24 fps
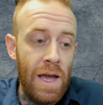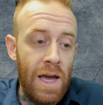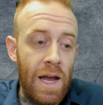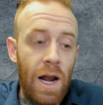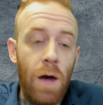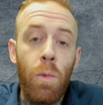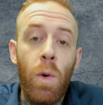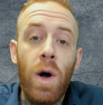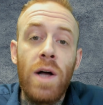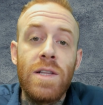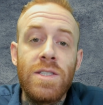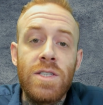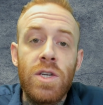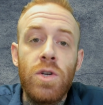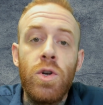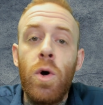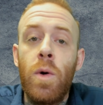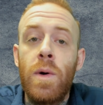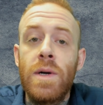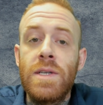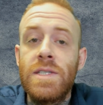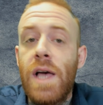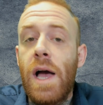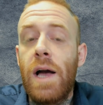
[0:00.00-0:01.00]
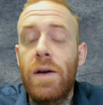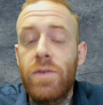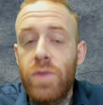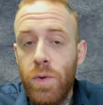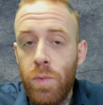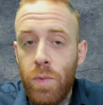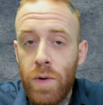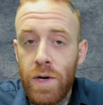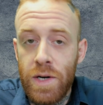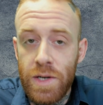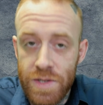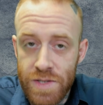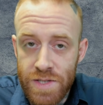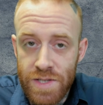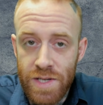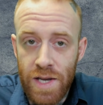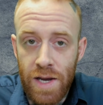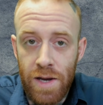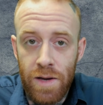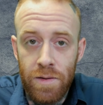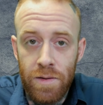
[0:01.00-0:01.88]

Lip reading: And I want to know exactly what it is saying.